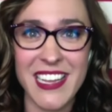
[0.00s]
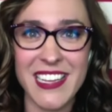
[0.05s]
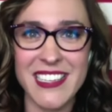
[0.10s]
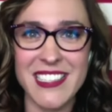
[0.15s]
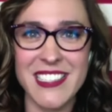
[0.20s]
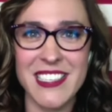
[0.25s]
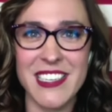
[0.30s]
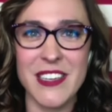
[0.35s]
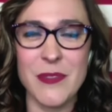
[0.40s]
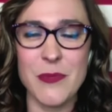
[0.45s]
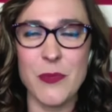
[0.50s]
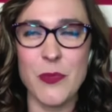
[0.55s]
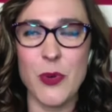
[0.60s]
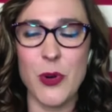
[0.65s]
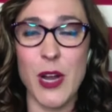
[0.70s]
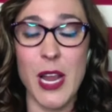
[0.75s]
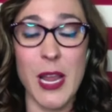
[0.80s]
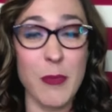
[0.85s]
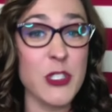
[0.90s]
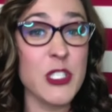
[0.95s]
and
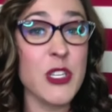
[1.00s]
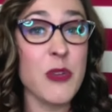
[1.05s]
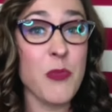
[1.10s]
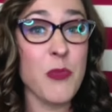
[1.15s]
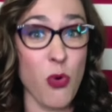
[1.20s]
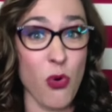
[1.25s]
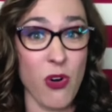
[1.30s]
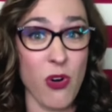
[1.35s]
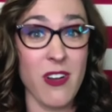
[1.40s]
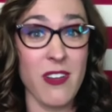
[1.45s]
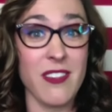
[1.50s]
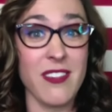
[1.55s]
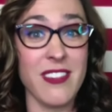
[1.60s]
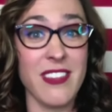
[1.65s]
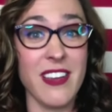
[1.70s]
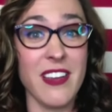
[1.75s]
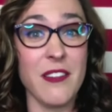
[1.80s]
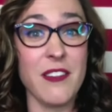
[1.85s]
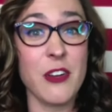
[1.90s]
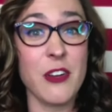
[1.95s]
we're able to pour